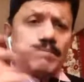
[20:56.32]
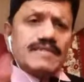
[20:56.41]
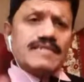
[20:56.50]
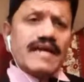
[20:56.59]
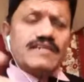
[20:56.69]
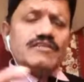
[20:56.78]

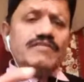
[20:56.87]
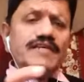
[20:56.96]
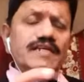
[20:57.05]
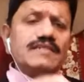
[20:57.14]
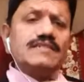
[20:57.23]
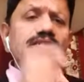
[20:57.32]

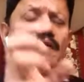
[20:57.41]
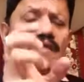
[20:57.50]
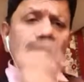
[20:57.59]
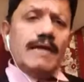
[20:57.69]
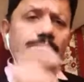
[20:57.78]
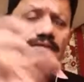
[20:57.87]
activities,
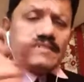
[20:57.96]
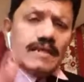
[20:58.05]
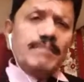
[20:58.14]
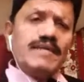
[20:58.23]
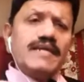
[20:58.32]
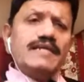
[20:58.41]
campus
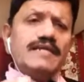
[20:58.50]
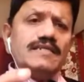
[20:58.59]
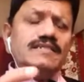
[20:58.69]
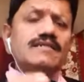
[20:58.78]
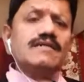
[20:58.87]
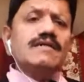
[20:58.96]

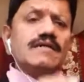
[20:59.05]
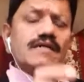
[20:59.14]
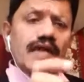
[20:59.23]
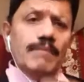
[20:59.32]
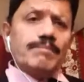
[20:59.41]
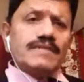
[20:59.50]
amenities,
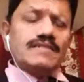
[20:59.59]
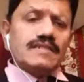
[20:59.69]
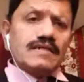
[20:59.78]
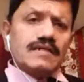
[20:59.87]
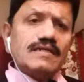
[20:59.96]
campus